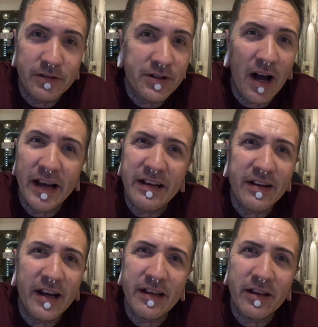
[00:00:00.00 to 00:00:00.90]
tiny,
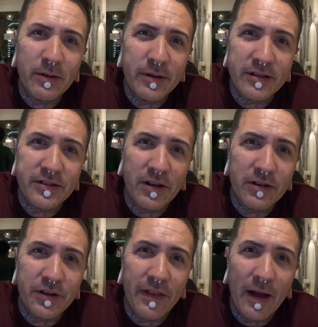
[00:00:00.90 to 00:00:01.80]
tiny little bit of salt,
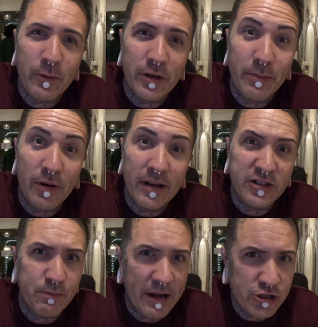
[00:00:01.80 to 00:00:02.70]
and that really brings,
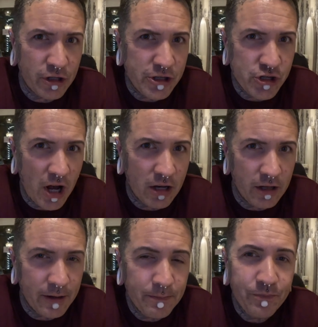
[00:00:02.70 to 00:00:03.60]
especially
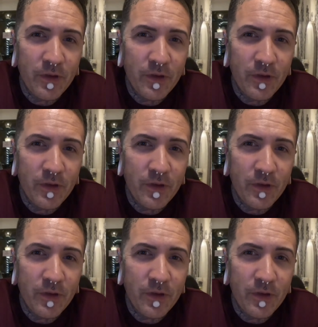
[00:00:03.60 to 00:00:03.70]
chocolate,